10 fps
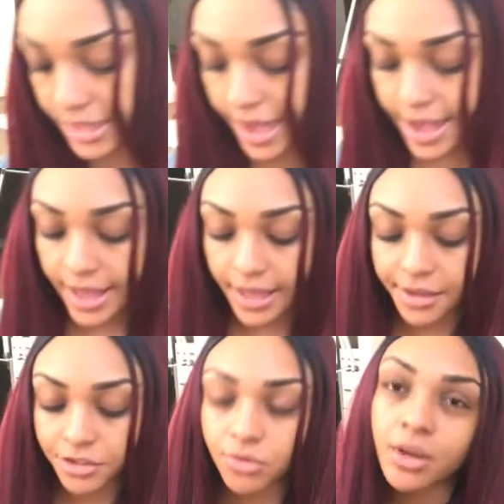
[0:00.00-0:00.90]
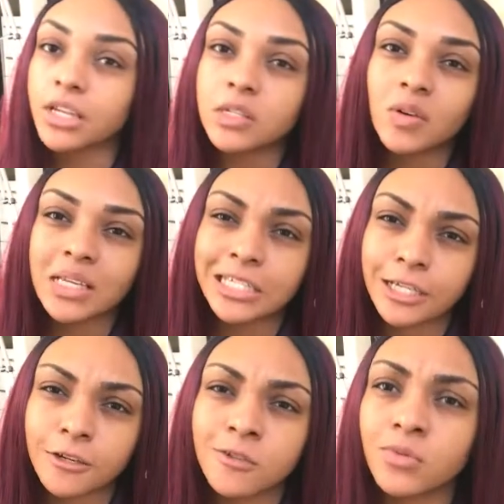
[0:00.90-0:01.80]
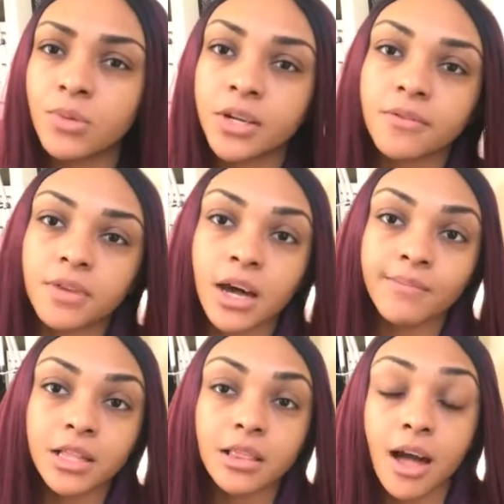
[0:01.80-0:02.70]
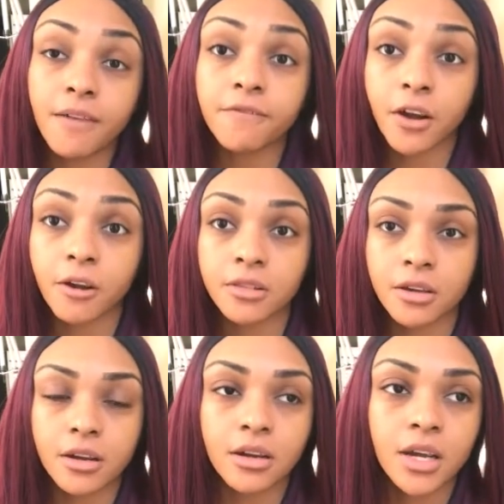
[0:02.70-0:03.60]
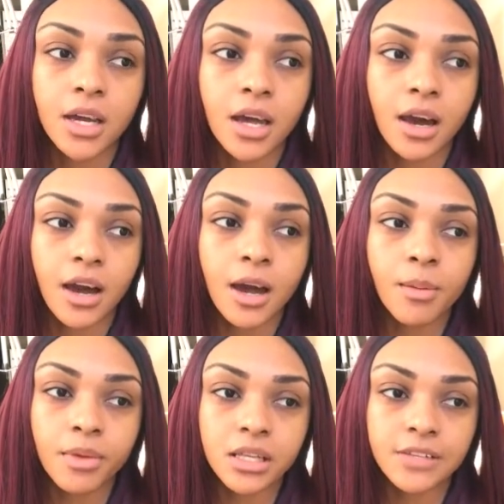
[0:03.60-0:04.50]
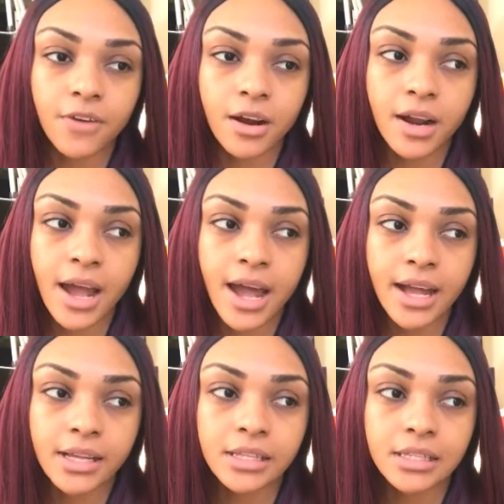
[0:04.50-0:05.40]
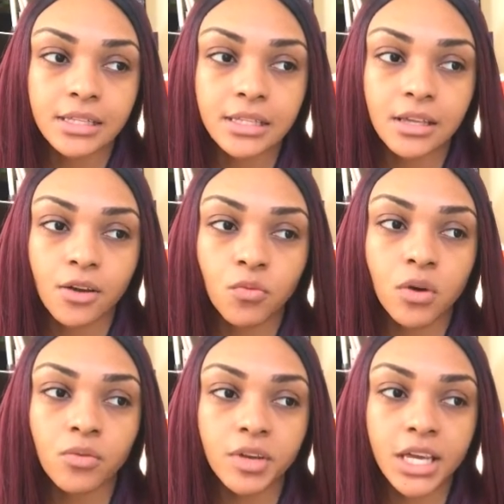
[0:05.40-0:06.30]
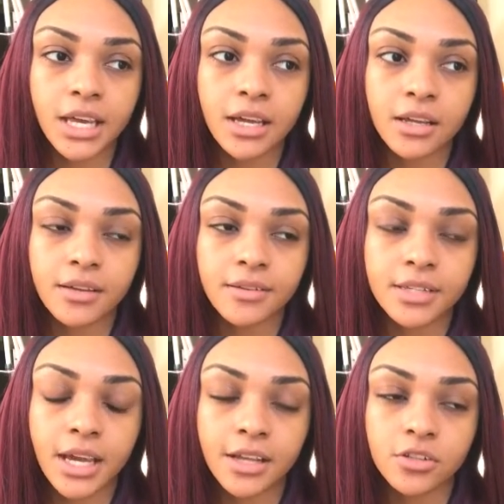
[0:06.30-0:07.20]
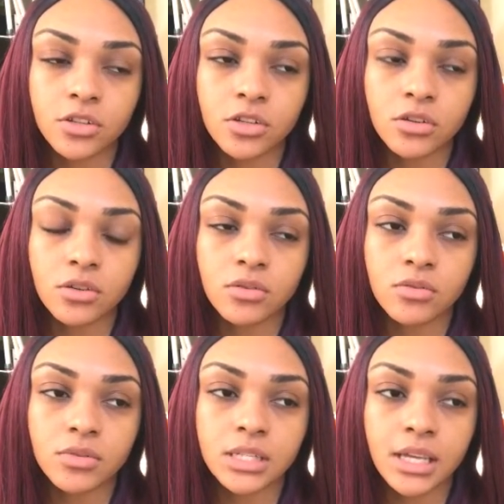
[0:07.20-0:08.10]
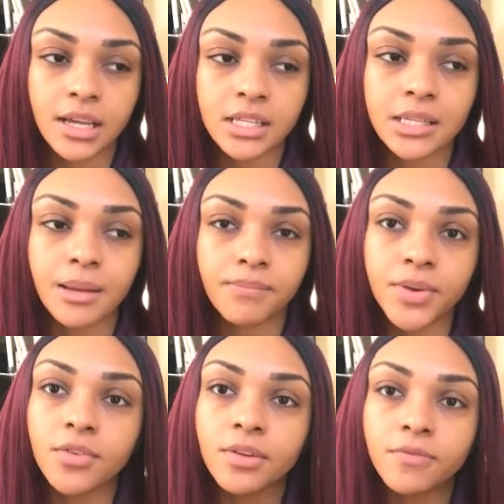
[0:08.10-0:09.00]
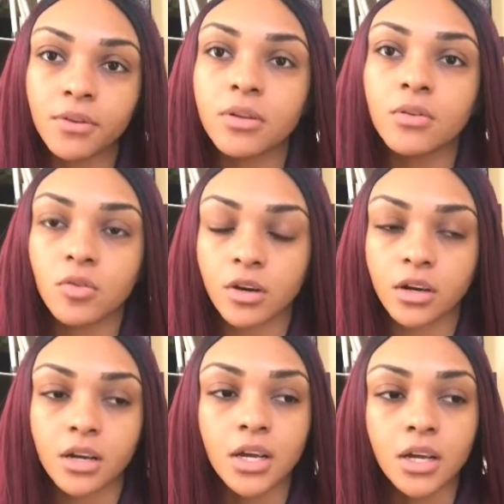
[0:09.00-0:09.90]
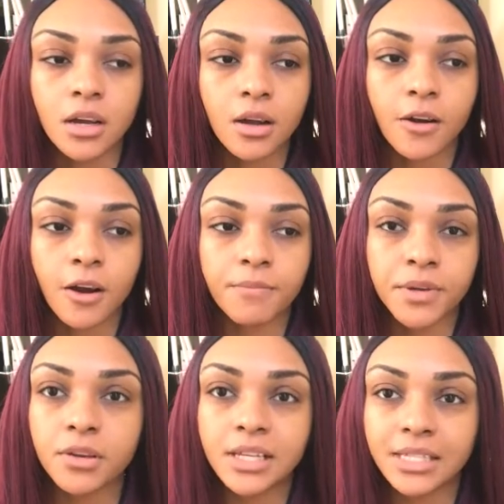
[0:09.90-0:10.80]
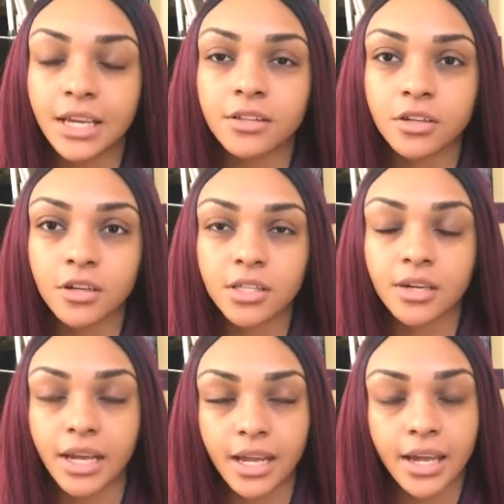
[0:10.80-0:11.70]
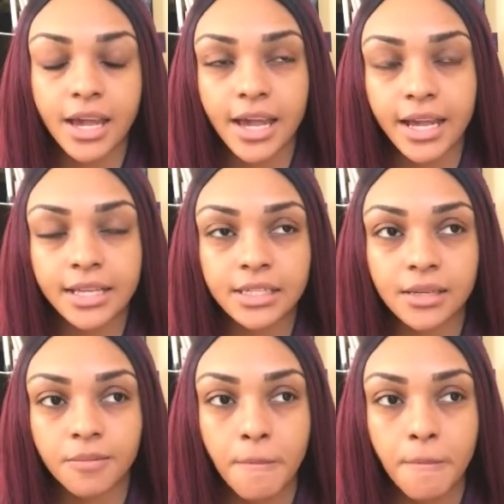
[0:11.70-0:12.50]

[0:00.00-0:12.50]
that in 2022, we would have come a lot farther as far as what we tend to see as beautiful or our beauty standards, right? And